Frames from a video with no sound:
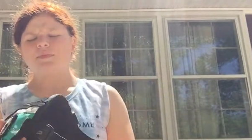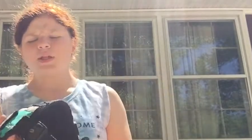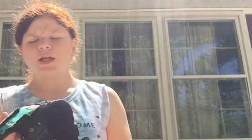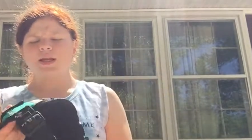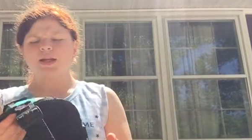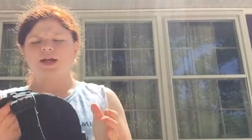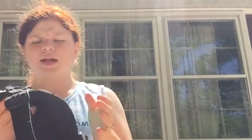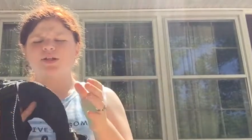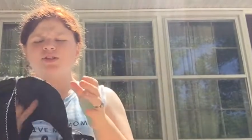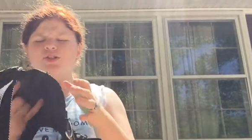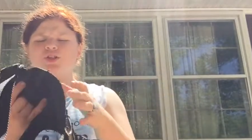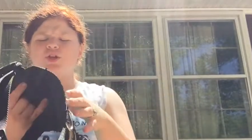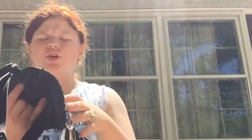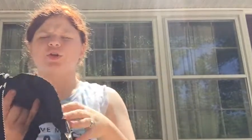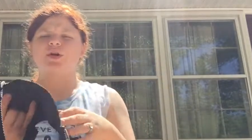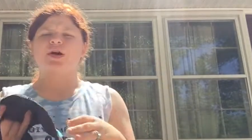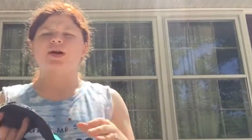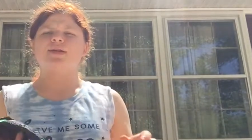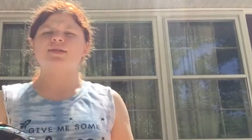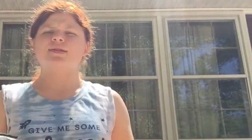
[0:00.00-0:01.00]
And I can show
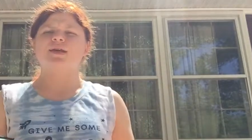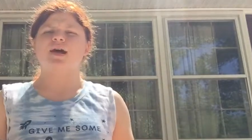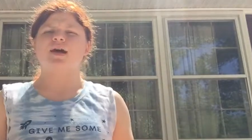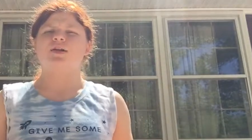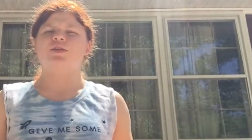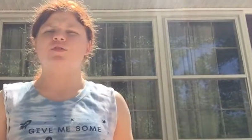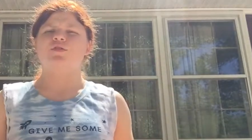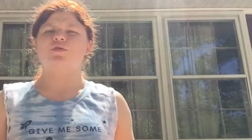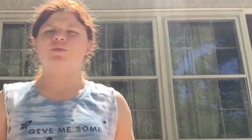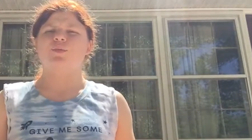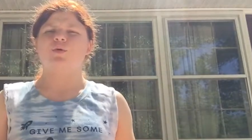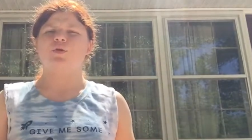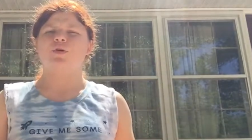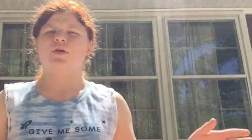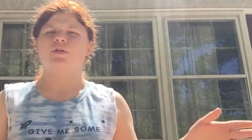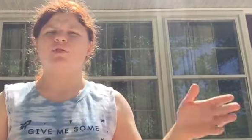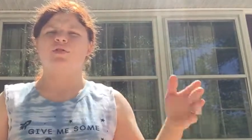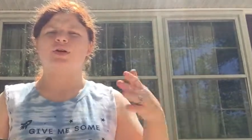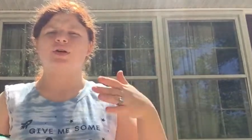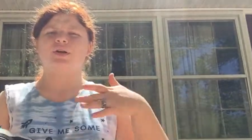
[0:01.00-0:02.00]
you guys kind of more
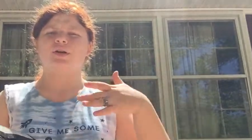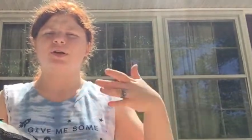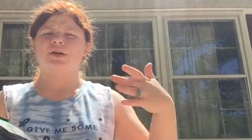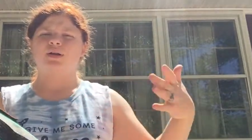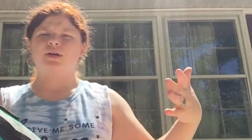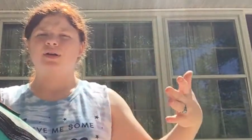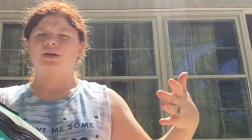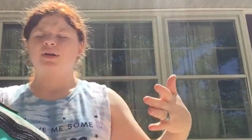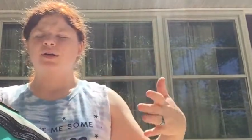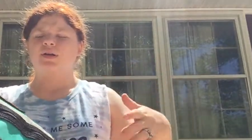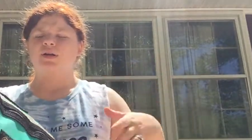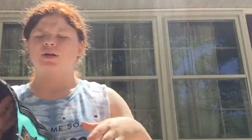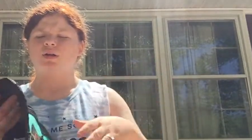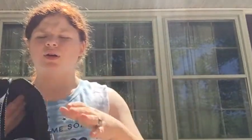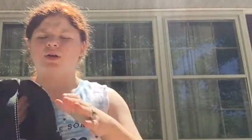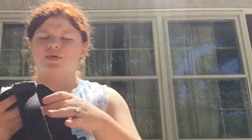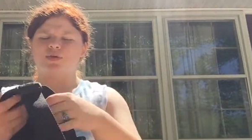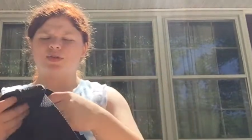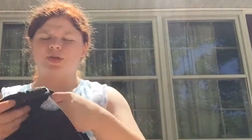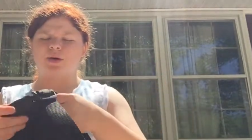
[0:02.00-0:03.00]
of a
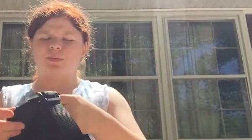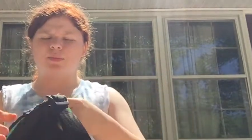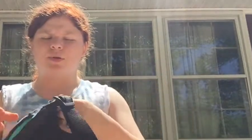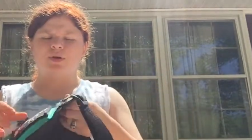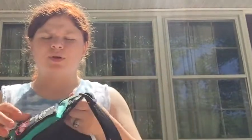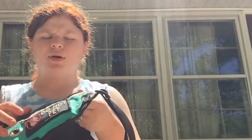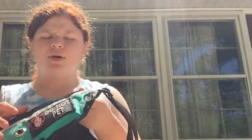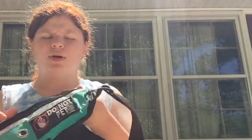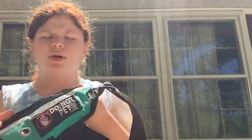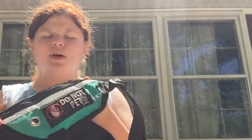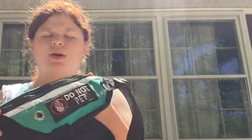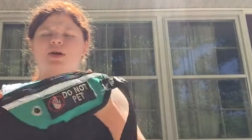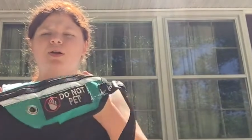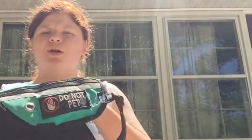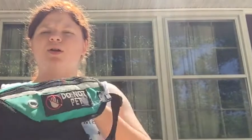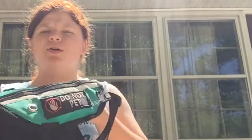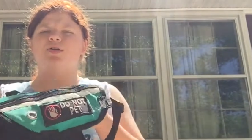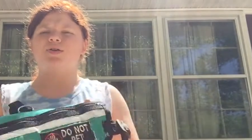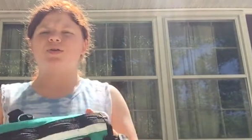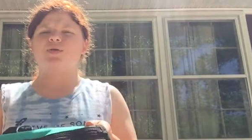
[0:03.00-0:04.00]
close up. It
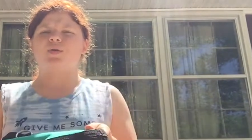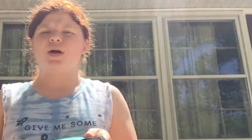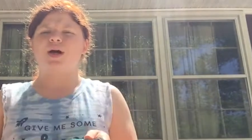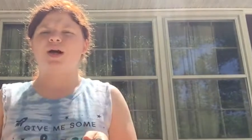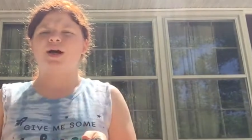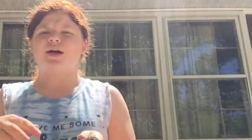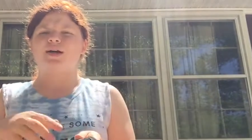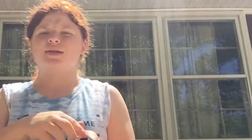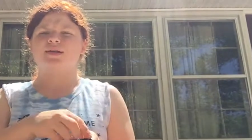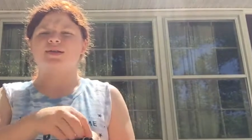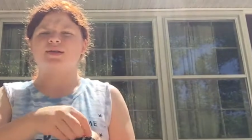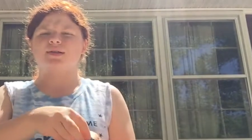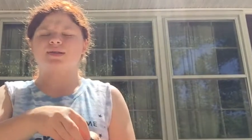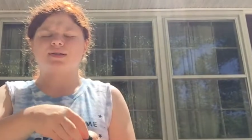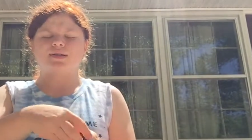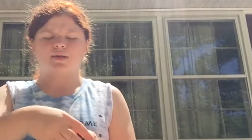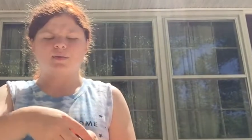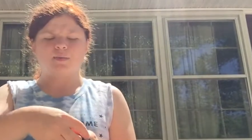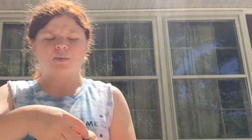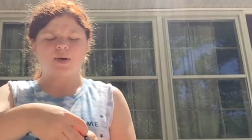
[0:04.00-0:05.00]
also has
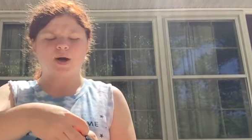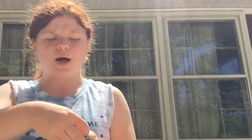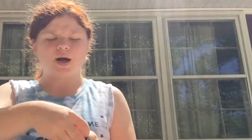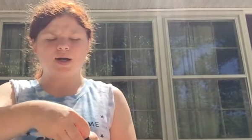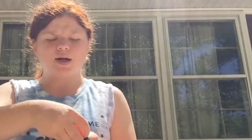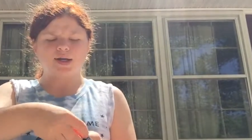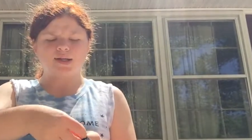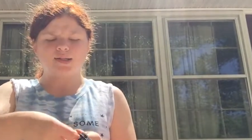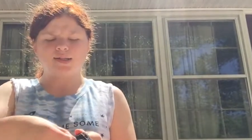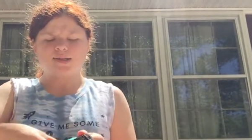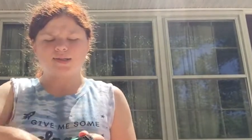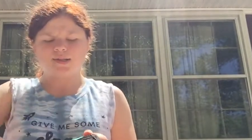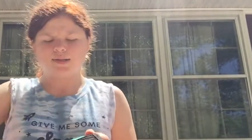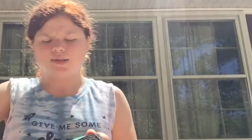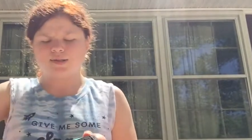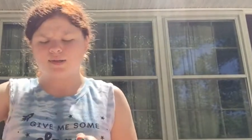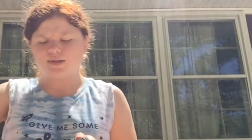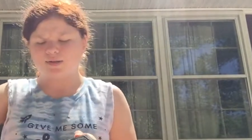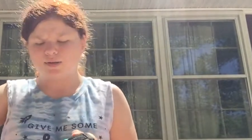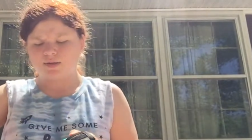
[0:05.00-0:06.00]
some pockets,
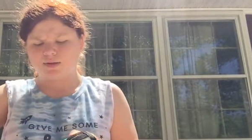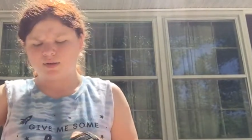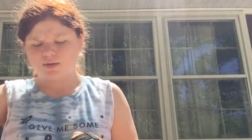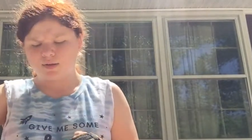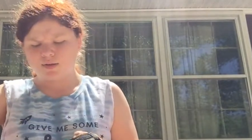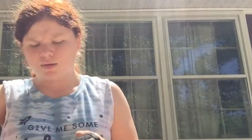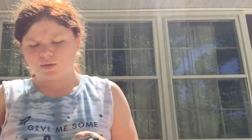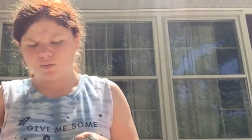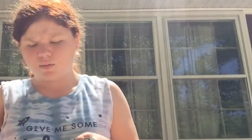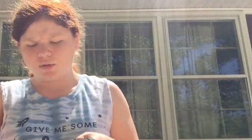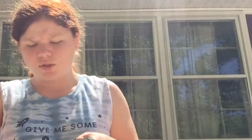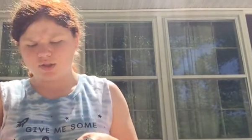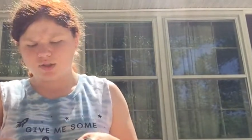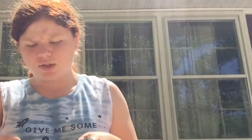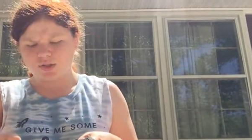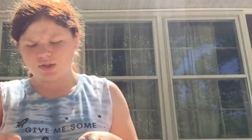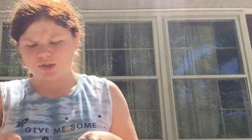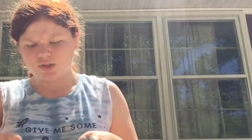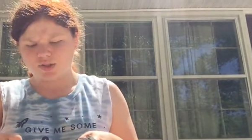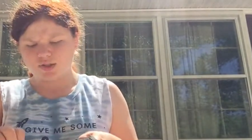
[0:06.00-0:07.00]
which
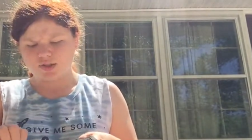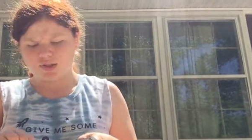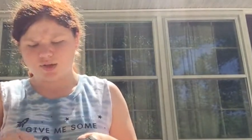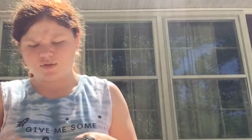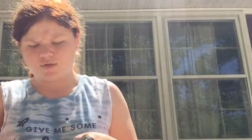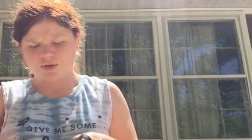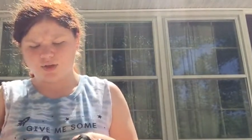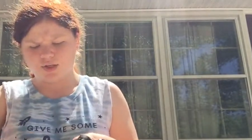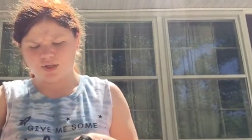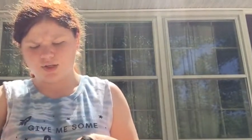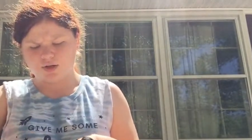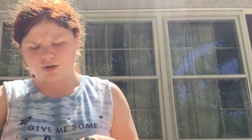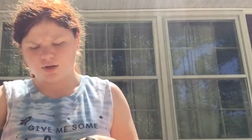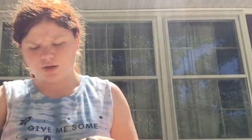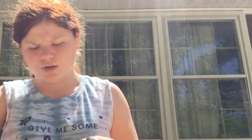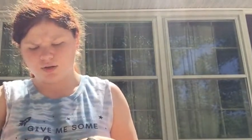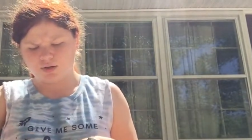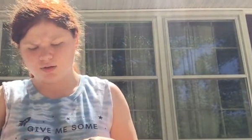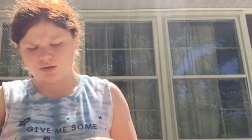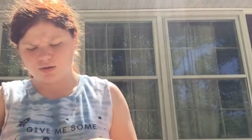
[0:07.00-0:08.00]
there's stuff in
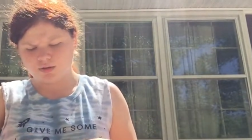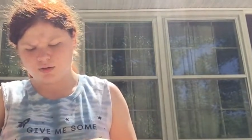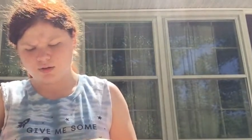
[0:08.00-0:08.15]
here.